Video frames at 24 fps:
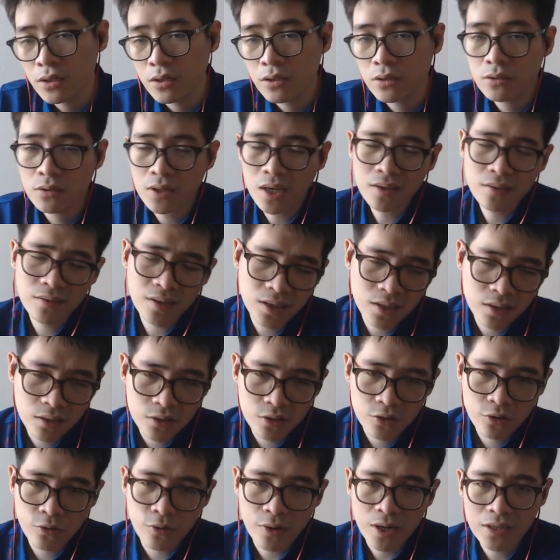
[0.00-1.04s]
I think
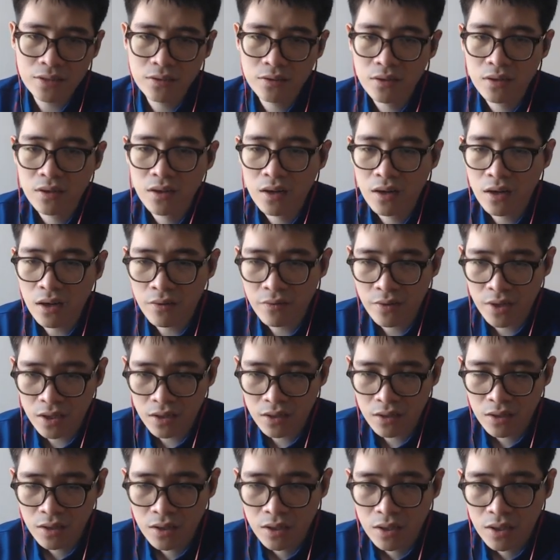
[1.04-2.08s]
trying to cover
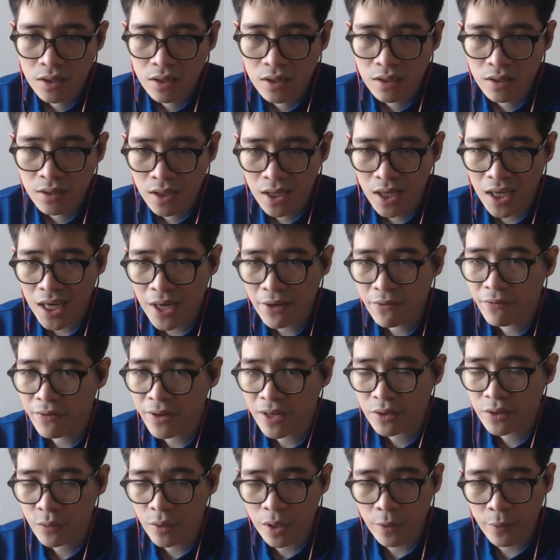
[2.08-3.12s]
the f5
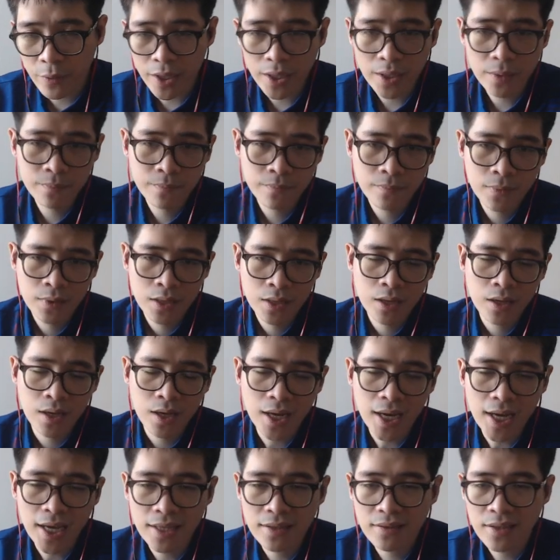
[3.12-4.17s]
square, right?
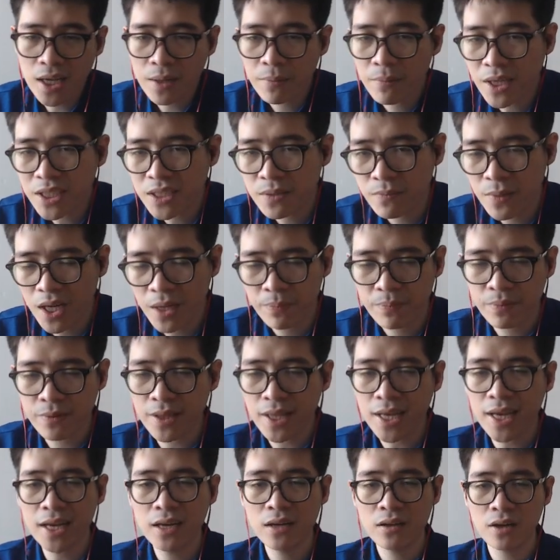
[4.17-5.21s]
And that makes my
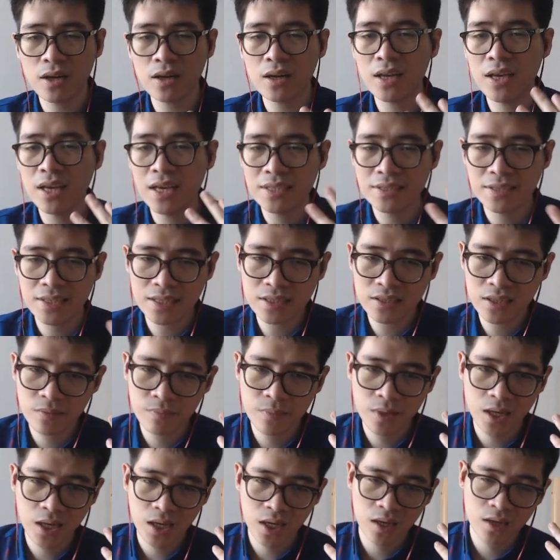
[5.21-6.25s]
plan not easy to
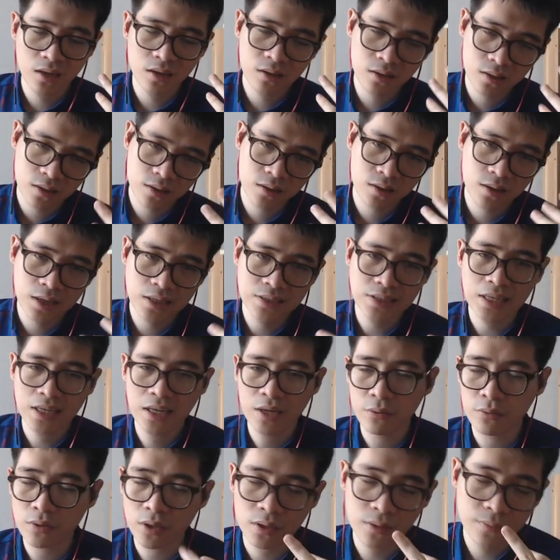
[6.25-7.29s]
be
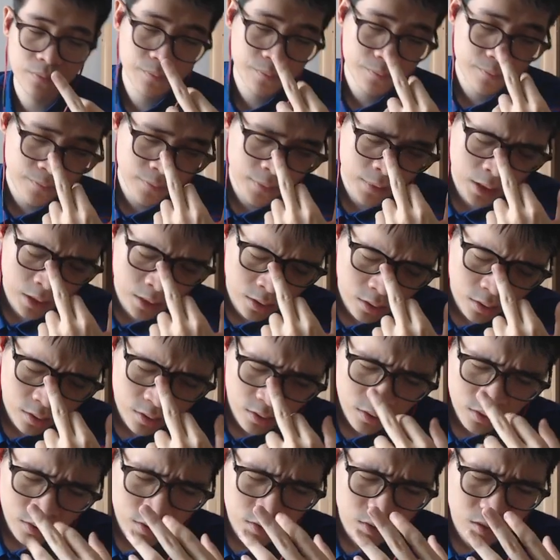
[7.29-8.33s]
executed.
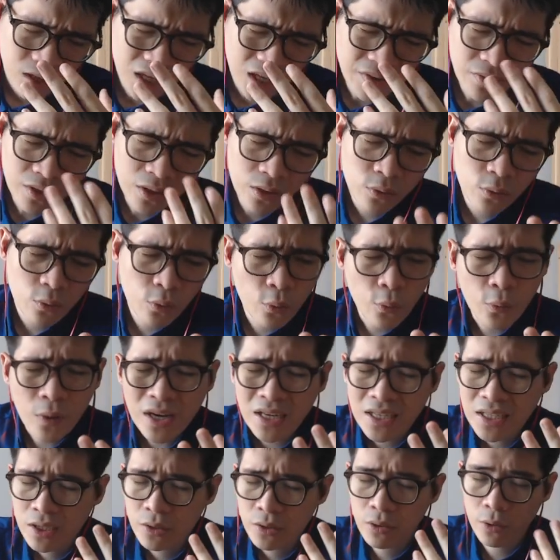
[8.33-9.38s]
Even when
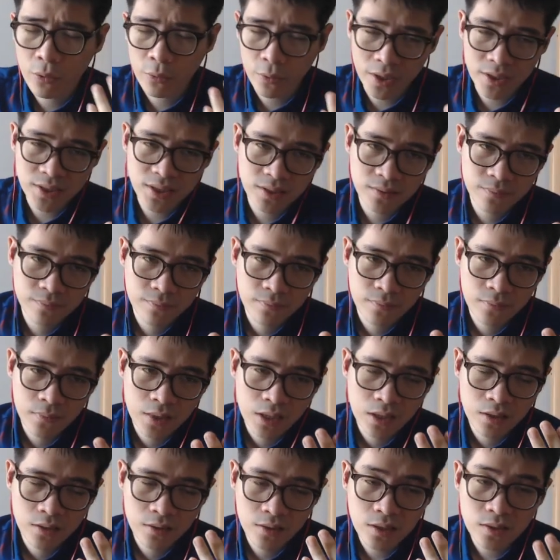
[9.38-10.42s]
you are worse,
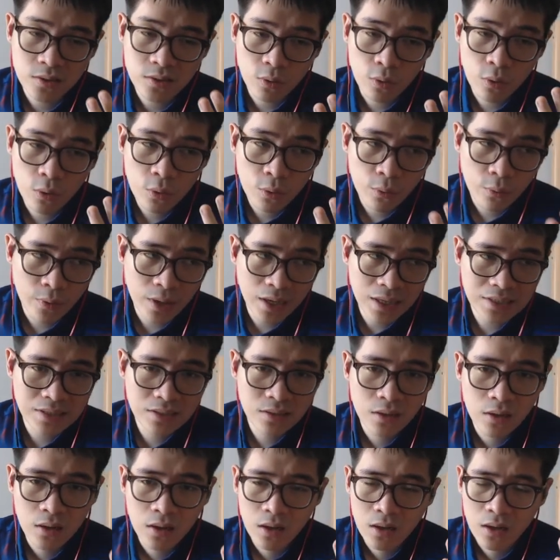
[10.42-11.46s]
just always
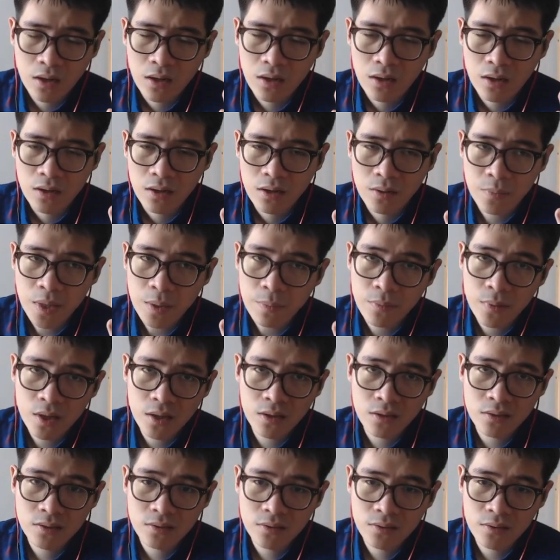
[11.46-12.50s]
remember
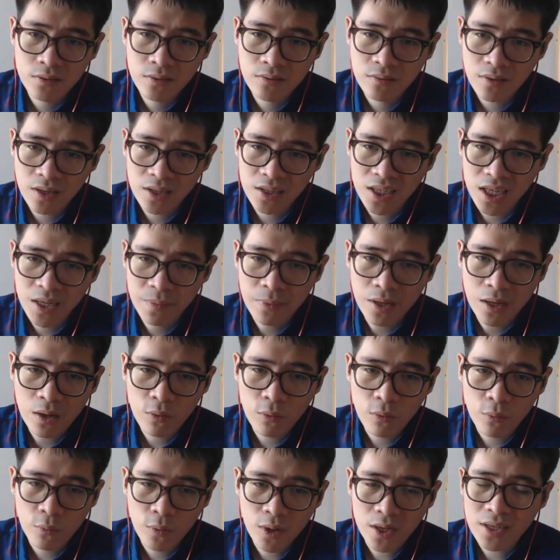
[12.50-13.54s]
to think about
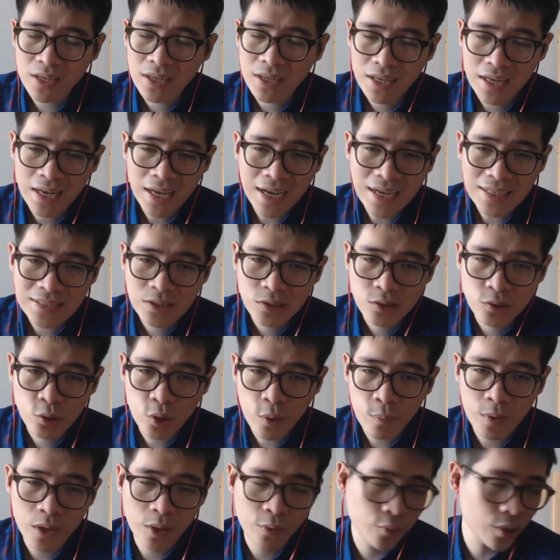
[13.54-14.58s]
what does your
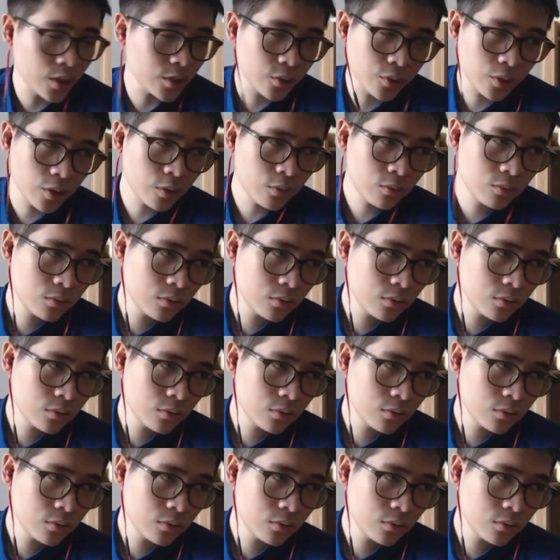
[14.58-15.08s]
opponent want, you know?